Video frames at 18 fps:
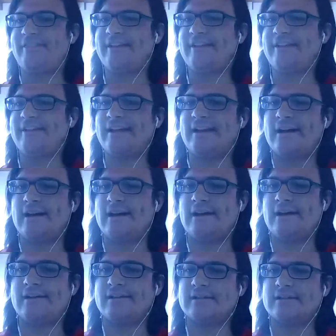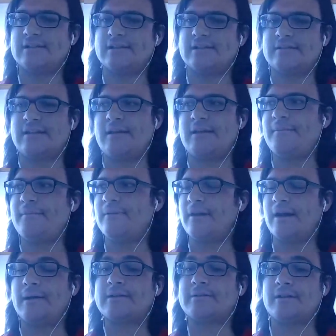think that in
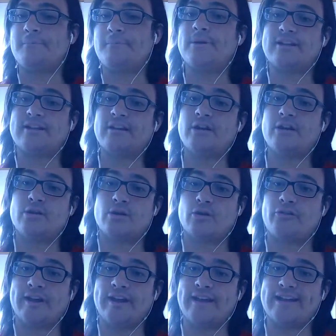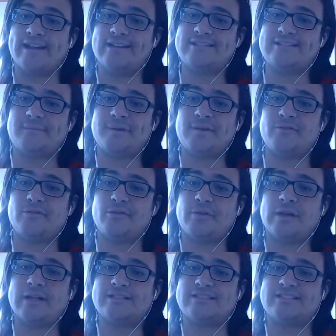particular Rodriguez. I mean,
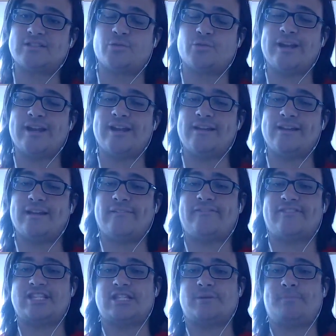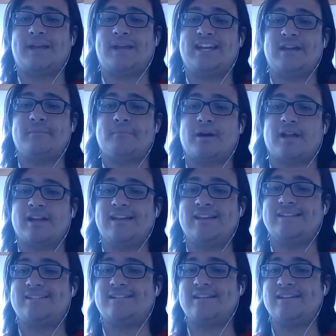Rodriguez is great at anticipating, but
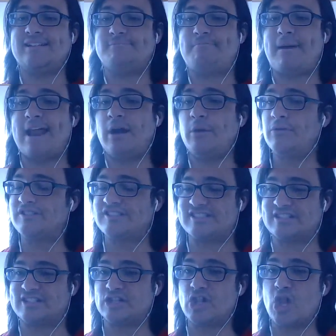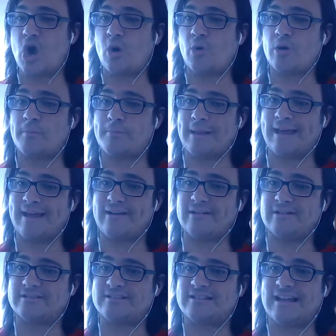he's better with slower
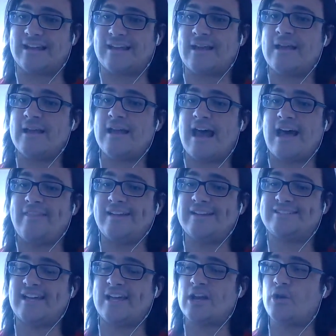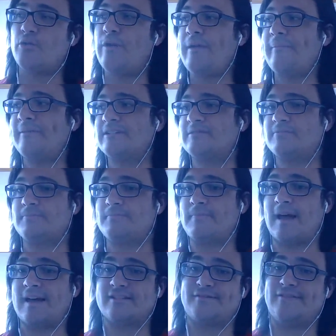players. Like, I think Saudi Arabia
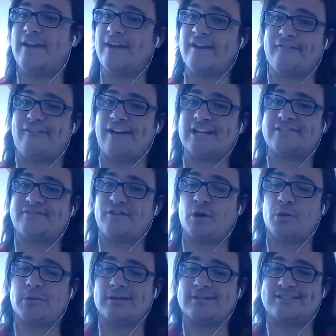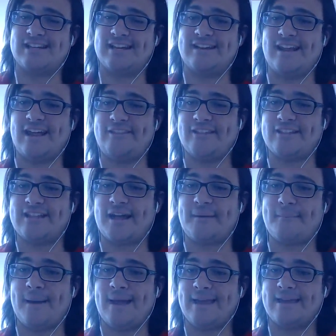has very fast forwards, and I think
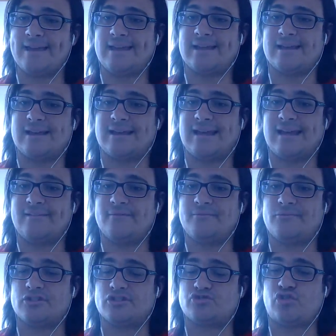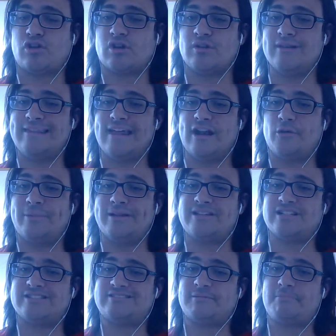that might give him to struggle a little
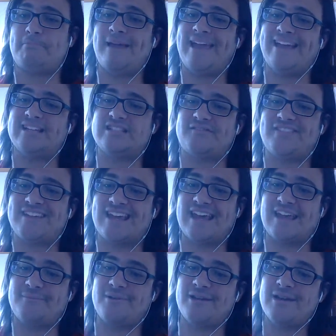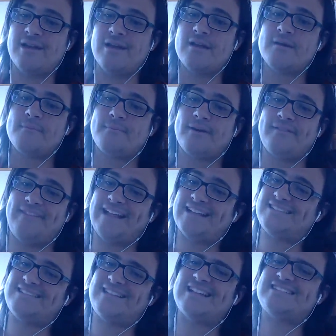bit, just the pace of the game. But
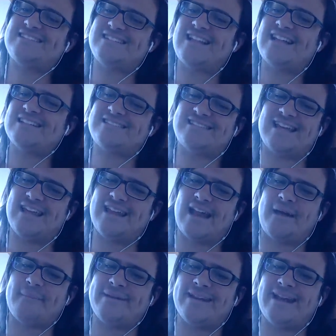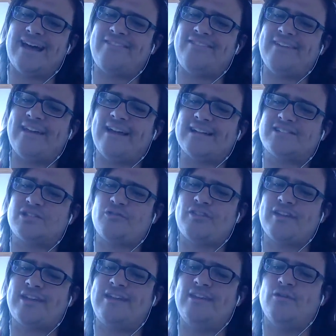that's it. I mean, I
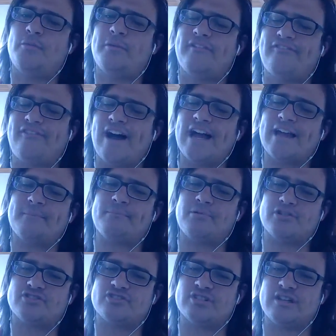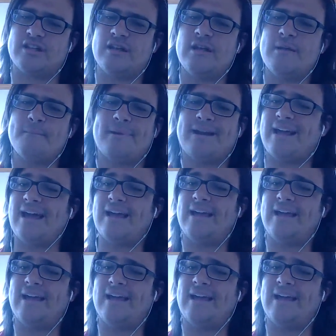still think he will be fine personally. Yeah. But